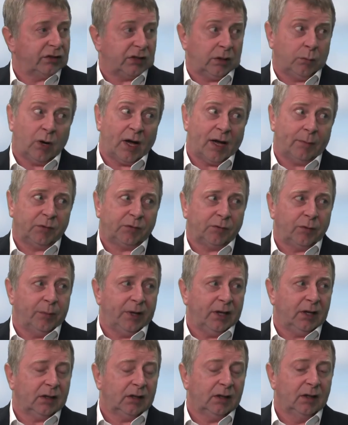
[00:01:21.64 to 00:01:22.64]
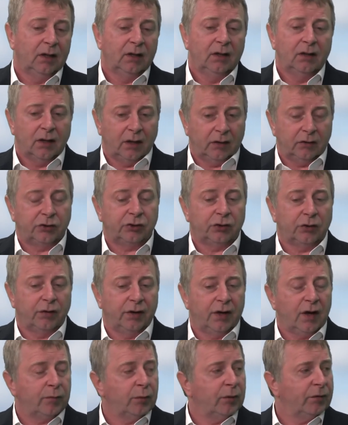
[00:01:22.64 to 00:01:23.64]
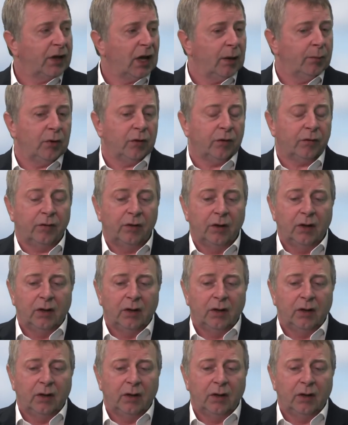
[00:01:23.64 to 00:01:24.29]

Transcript: see what happens from here. And sure enough, we've come off.